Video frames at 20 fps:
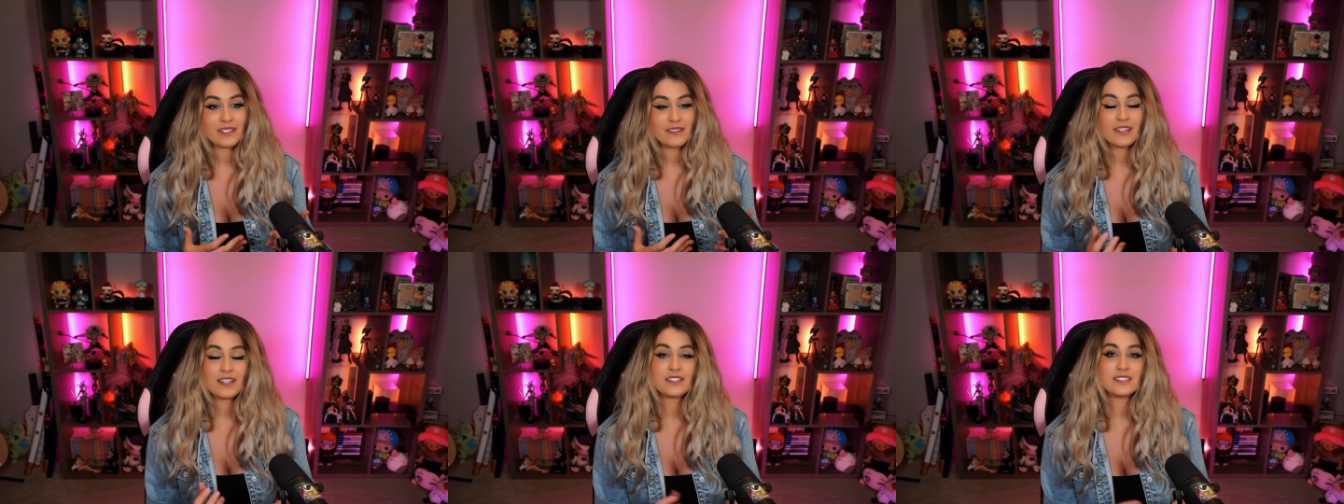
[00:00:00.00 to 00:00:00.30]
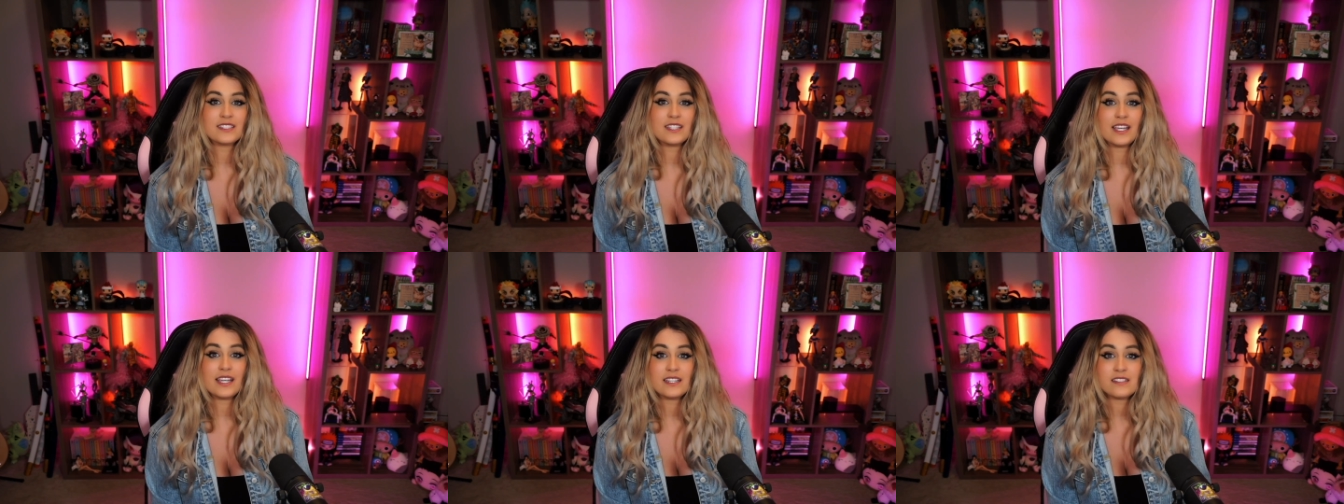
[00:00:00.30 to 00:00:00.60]

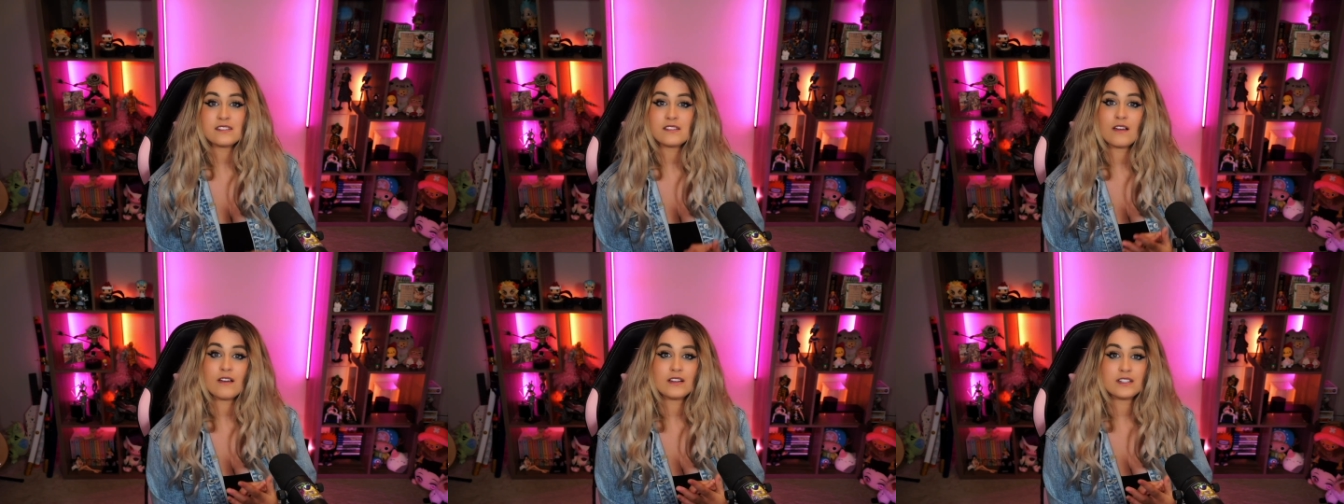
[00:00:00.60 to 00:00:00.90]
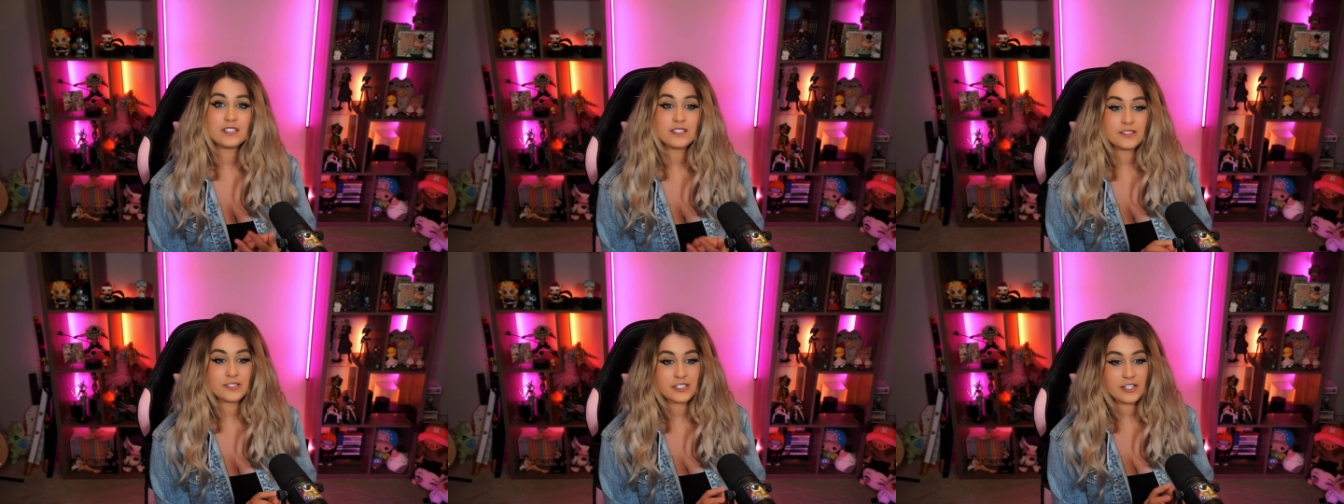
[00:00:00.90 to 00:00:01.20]
because he has
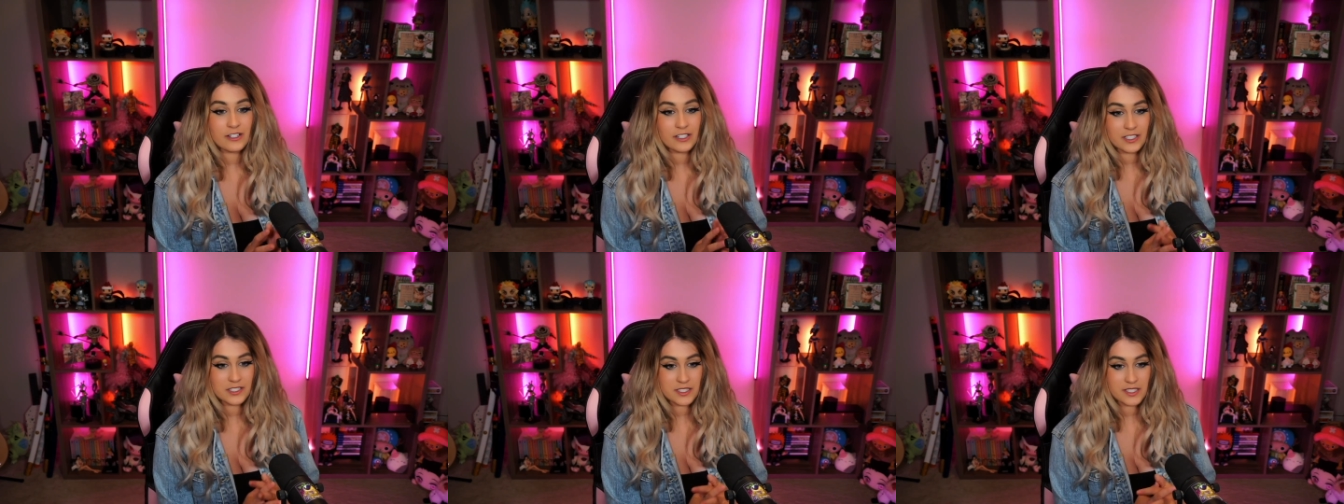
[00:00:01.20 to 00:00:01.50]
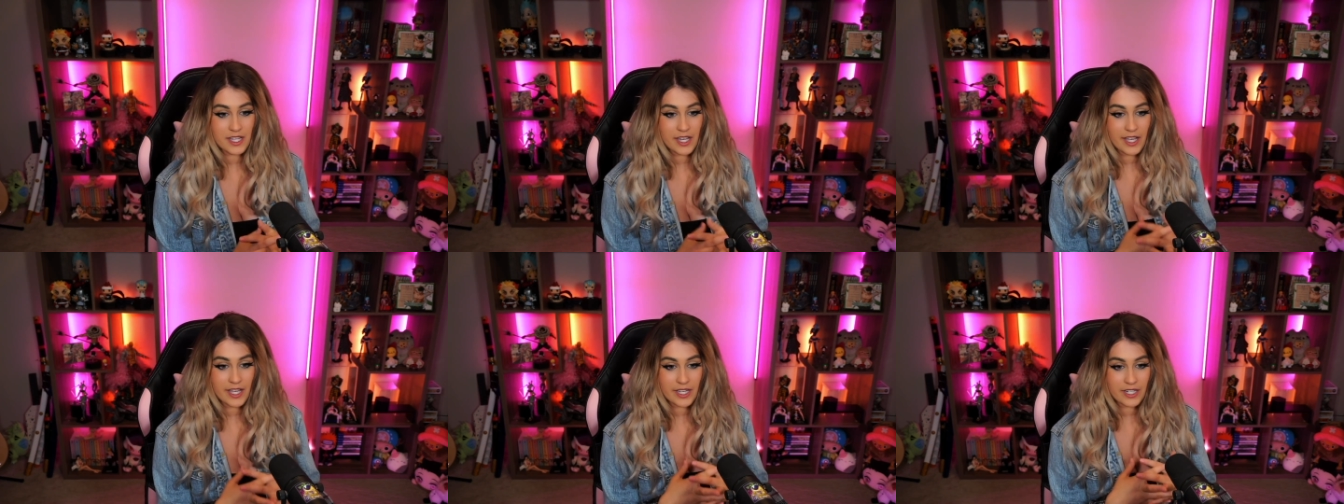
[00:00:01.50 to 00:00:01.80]
gone to the dark
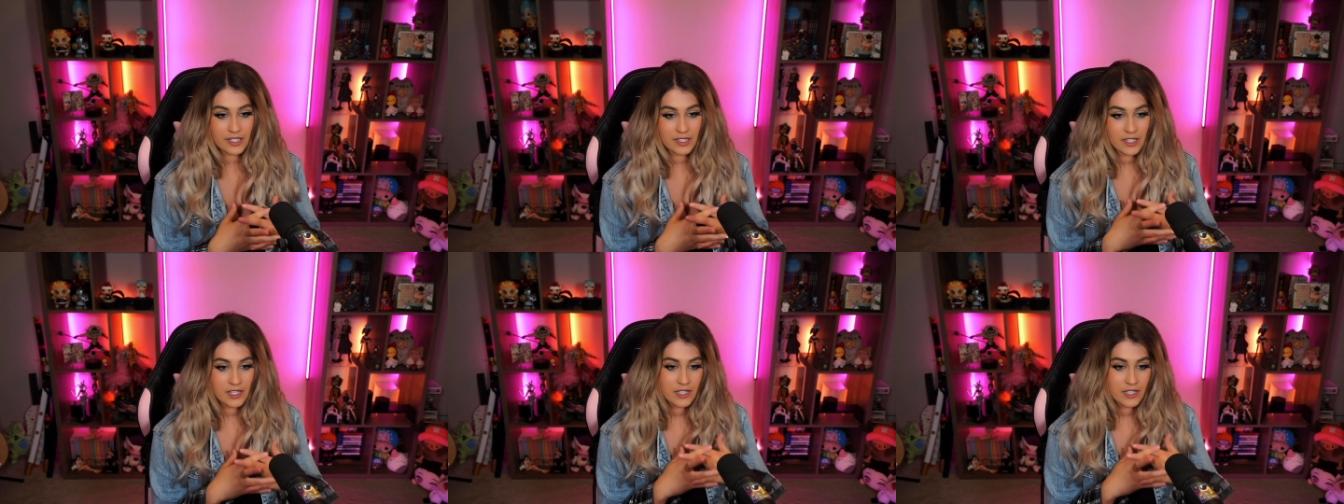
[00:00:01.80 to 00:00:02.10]
side.